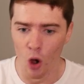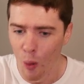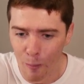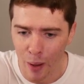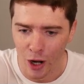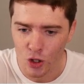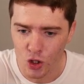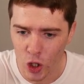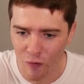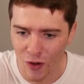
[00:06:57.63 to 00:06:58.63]
Oh, Manager
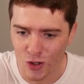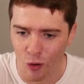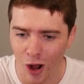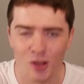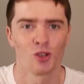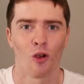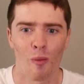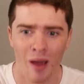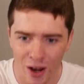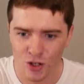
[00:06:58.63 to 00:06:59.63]
Jeff. I saw
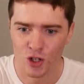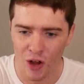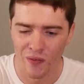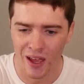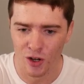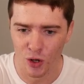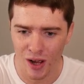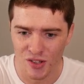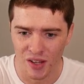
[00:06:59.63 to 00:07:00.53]
a Manager Jeff in there. Did I